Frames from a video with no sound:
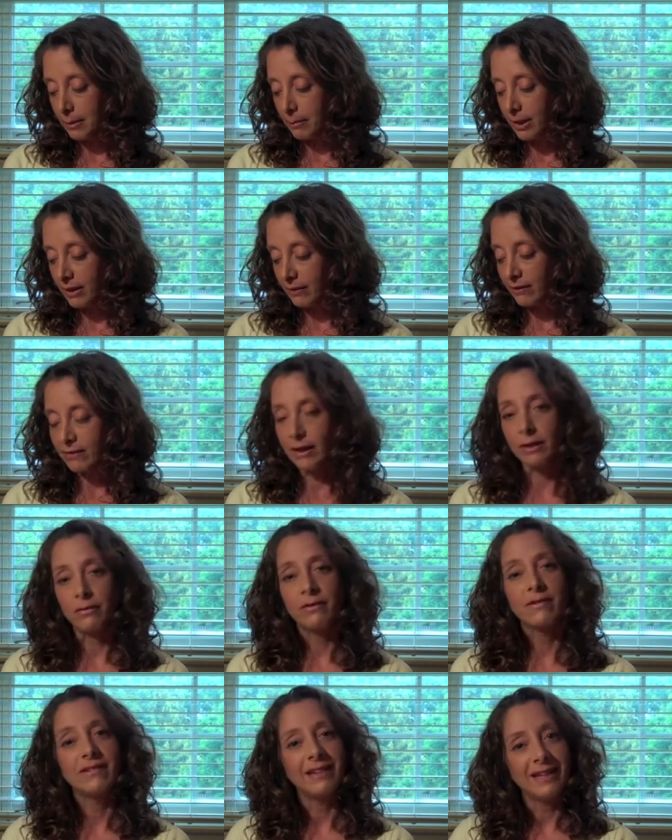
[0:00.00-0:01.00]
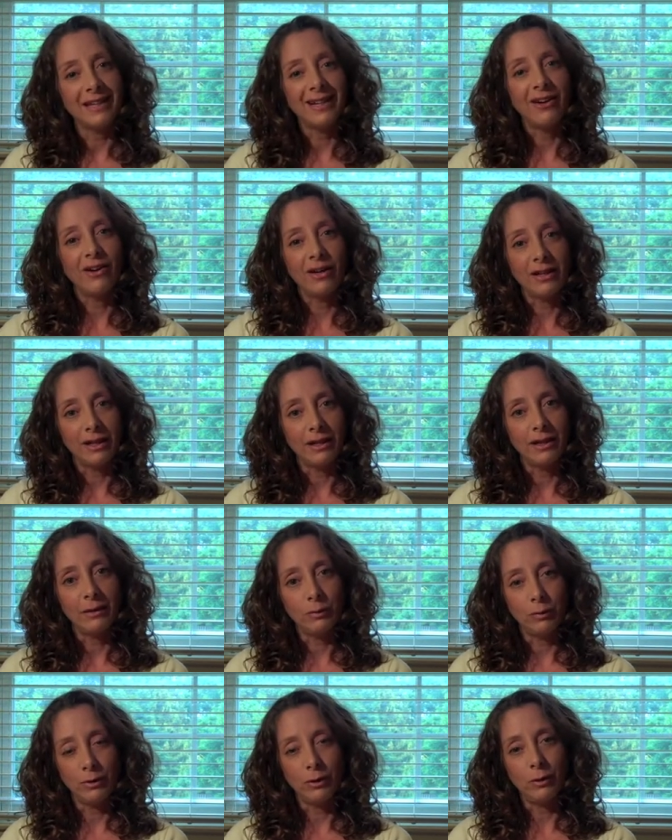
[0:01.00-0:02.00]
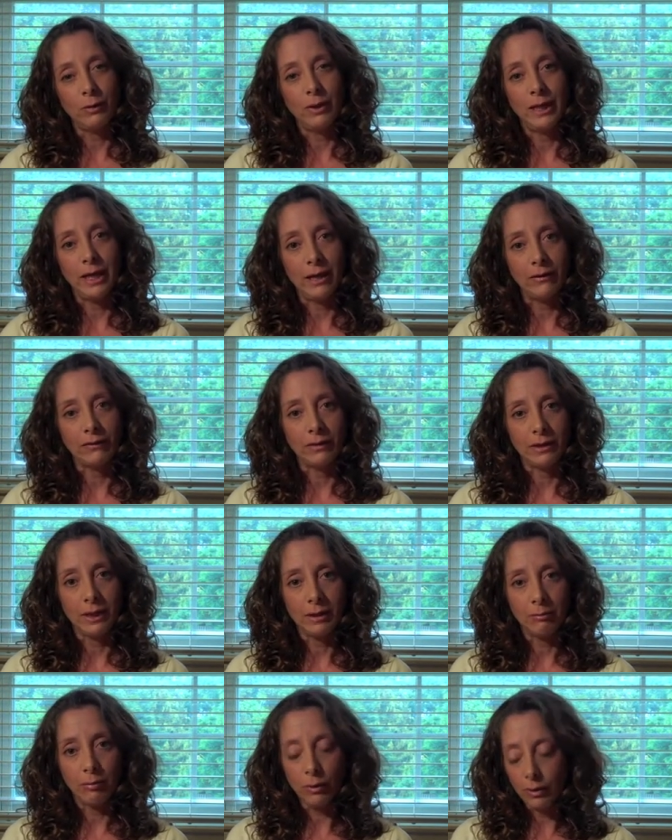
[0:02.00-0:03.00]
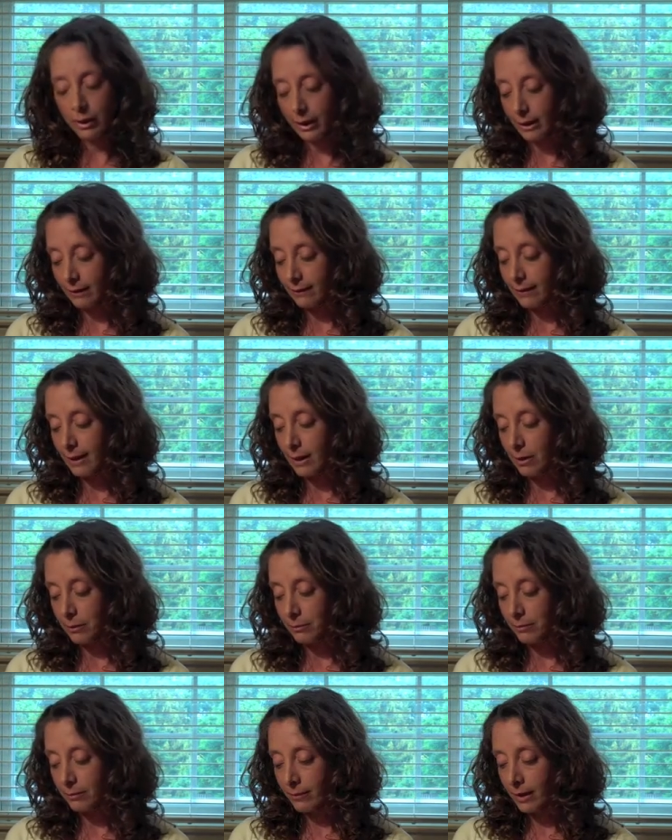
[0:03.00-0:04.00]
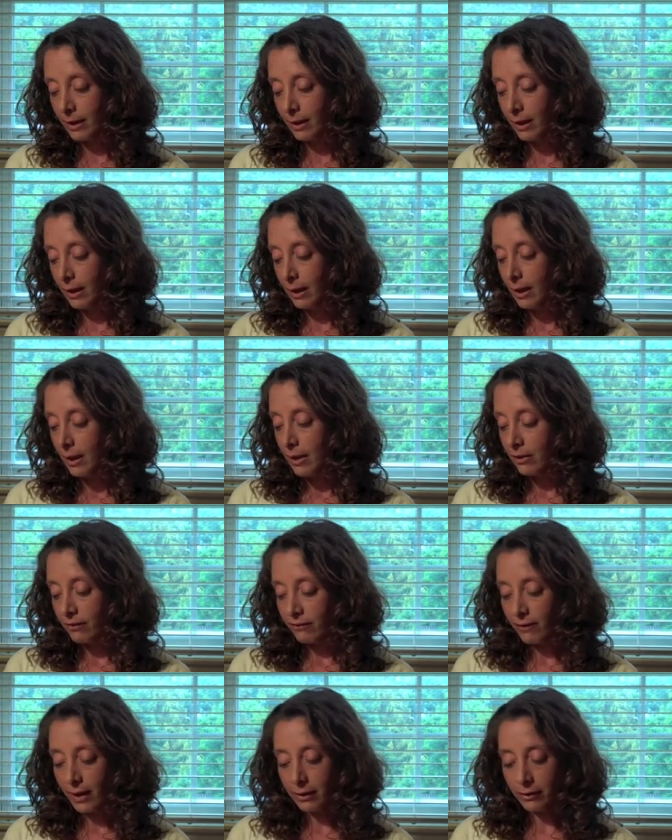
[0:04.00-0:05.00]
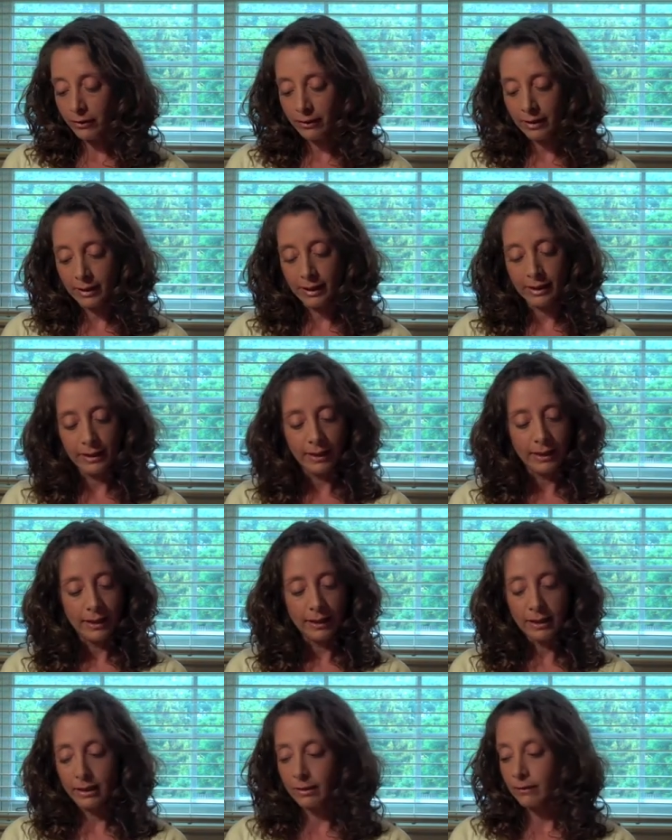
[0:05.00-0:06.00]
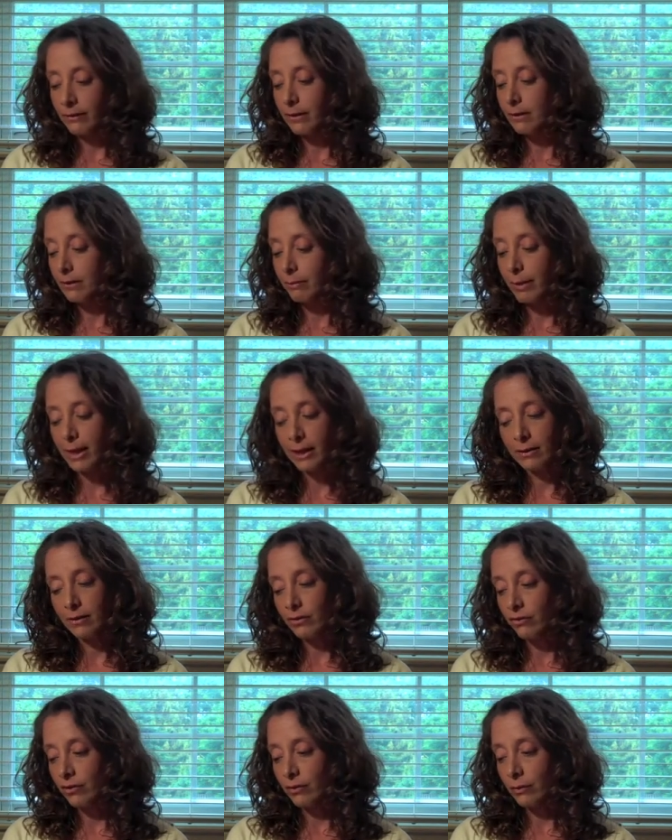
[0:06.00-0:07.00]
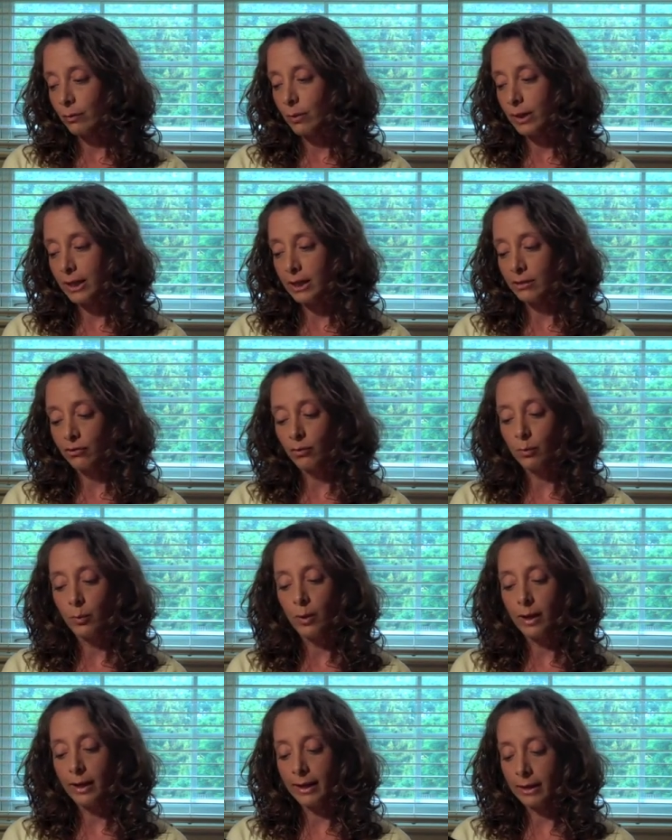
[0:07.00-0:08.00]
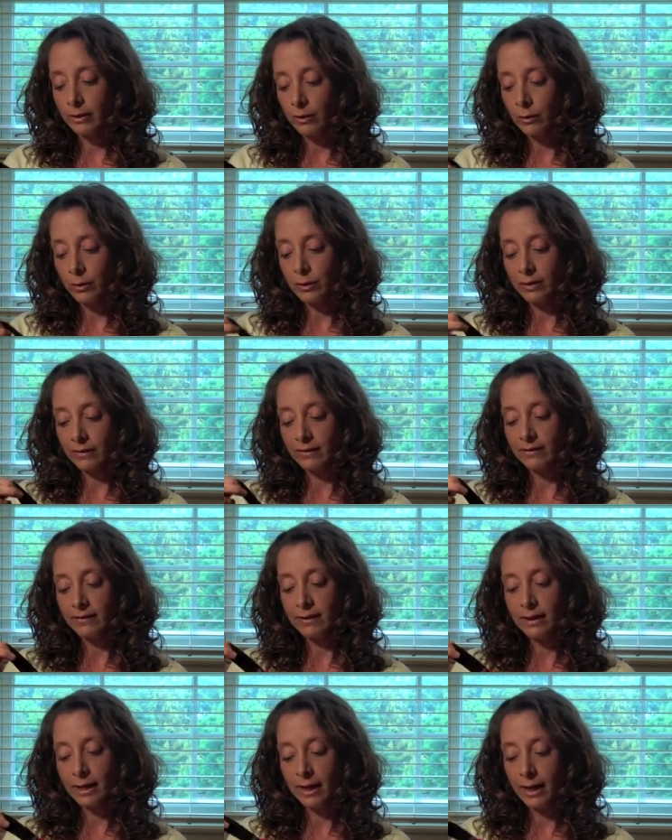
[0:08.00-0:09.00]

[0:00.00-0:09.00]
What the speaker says: instead of sticking on it, and he has to keep pulling it down. The final thing I like is this band is just 1 inch wide. You can see